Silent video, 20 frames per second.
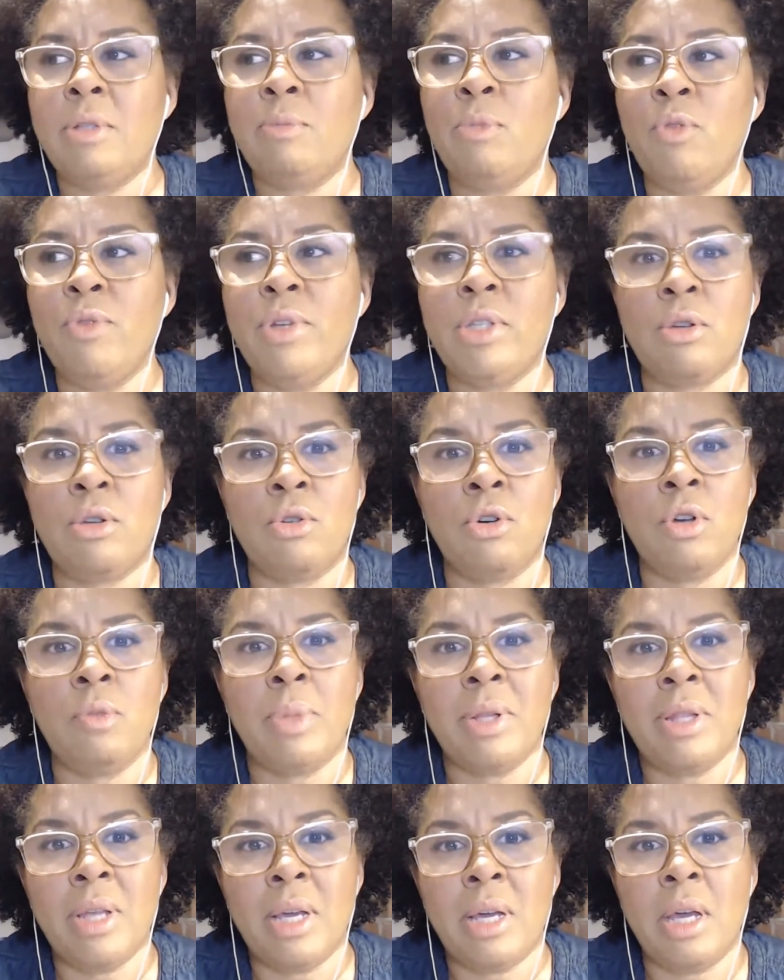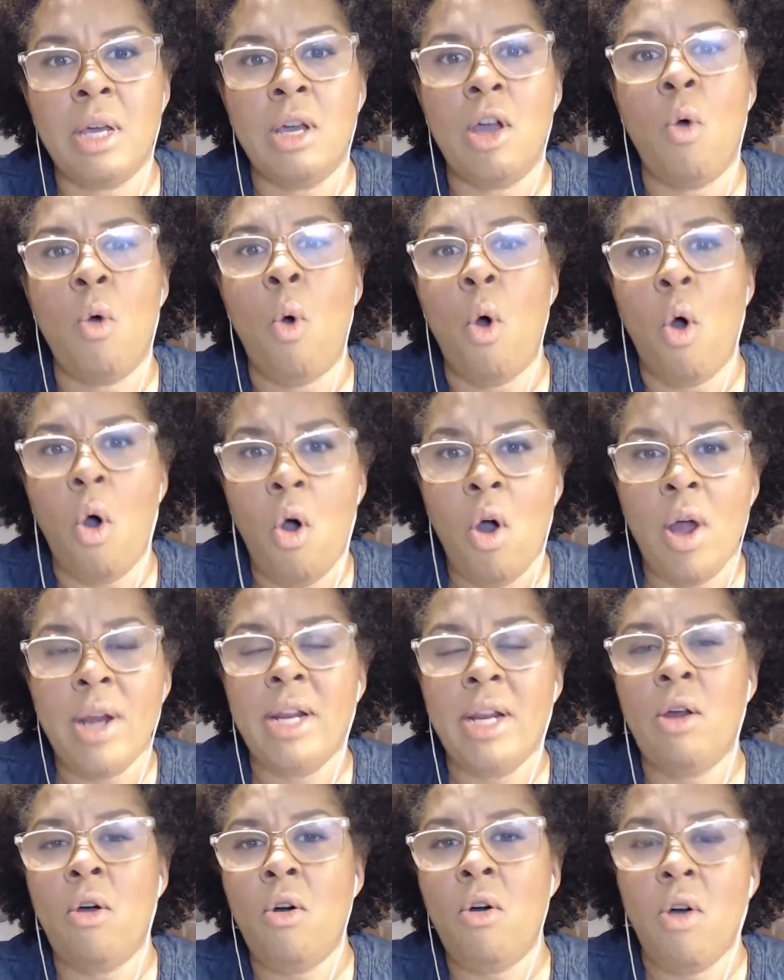movies are good, but they can go on
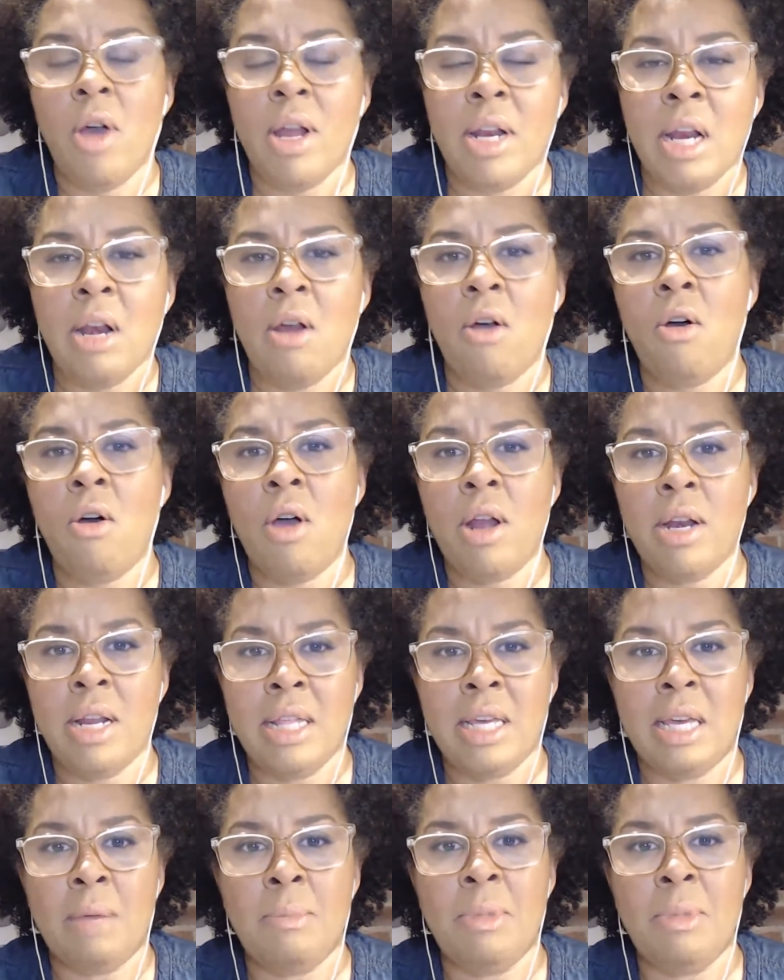and on and on, and